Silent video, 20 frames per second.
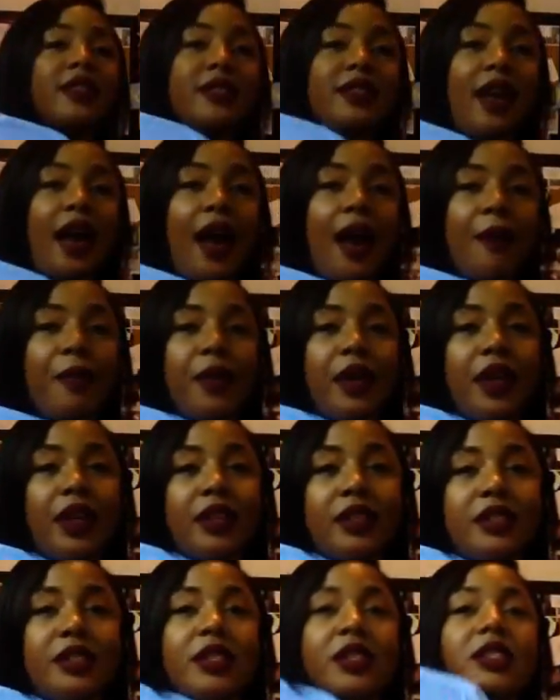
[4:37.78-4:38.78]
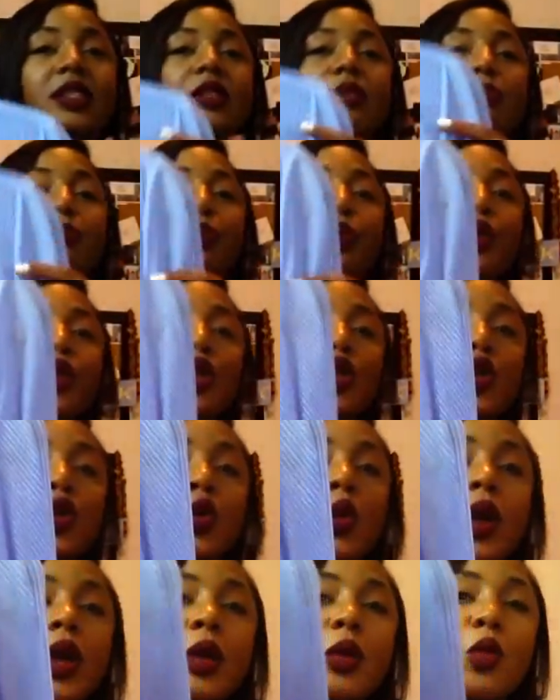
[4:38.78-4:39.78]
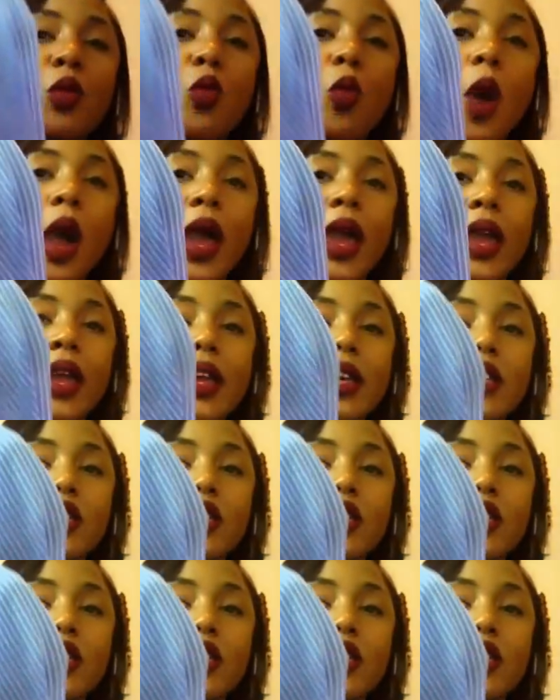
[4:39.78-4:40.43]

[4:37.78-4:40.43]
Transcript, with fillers: top, it is this blue and white